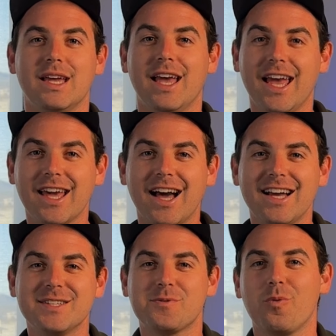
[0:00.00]
Hey
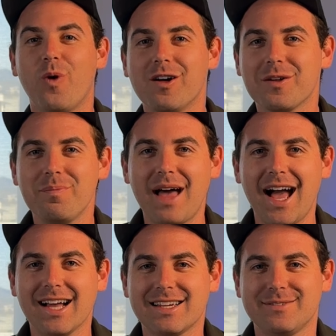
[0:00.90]
guys, welcome
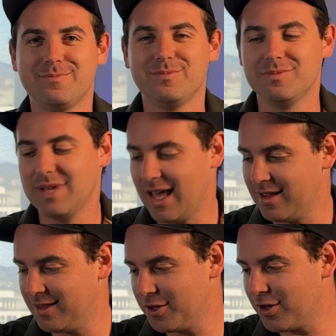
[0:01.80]
back.
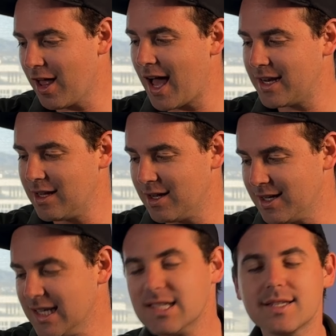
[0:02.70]
Little Ott,
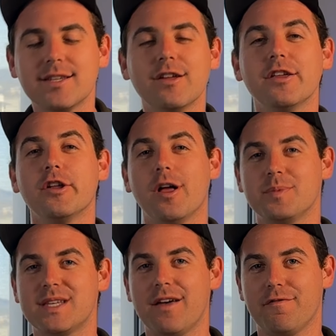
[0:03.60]
he's still a little
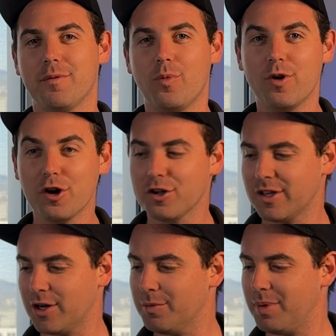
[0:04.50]
upset from
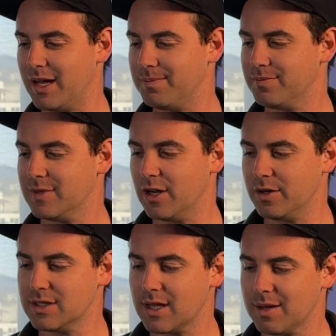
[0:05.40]
earlier, but
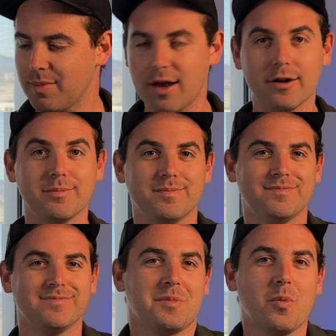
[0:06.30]
he's getting better.
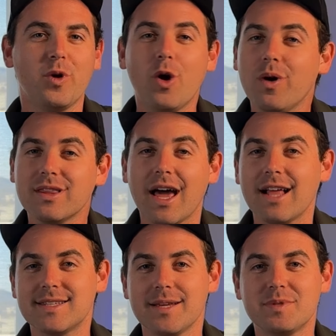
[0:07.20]
We don't want that
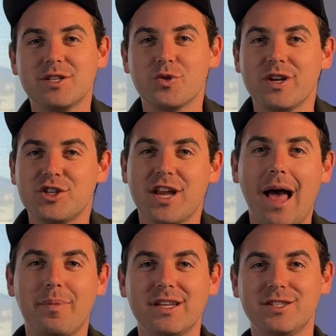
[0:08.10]
same situation
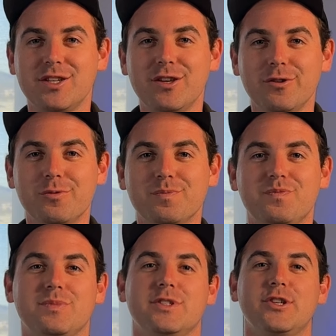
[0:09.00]
happening to you.
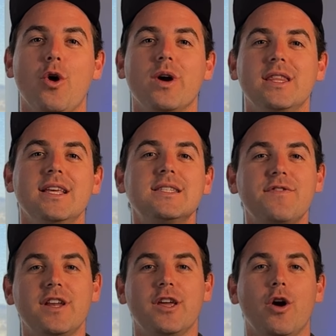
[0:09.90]
So in this
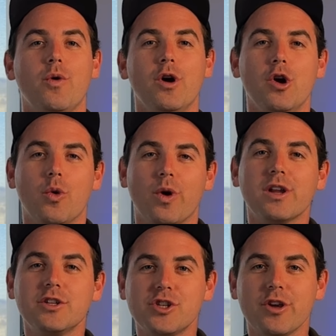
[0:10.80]
video, we're gonna
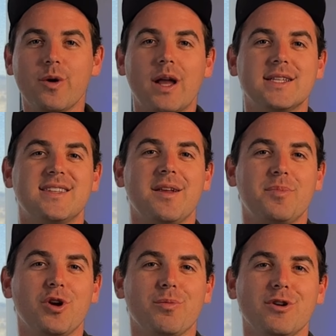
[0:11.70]
show you how to set up
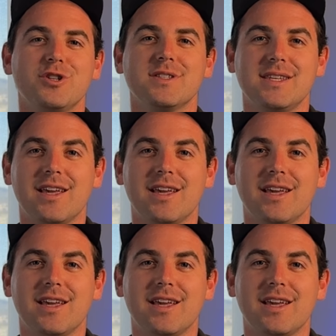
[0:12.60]
your emergency